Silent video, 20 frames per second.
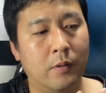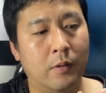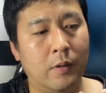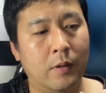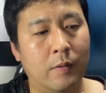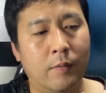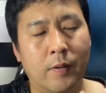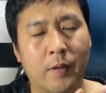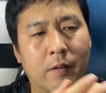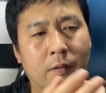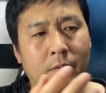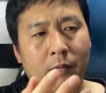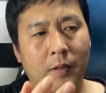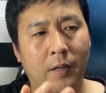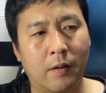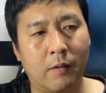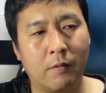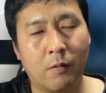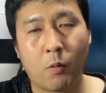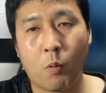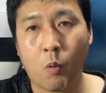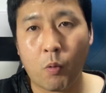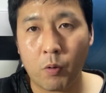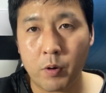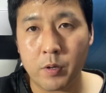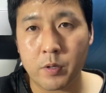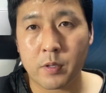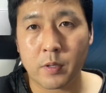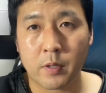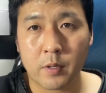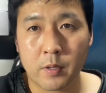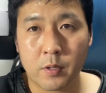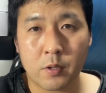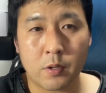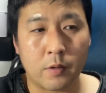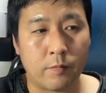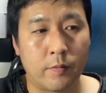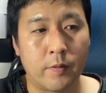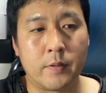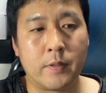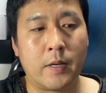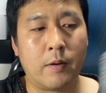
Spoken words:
even in coarse surface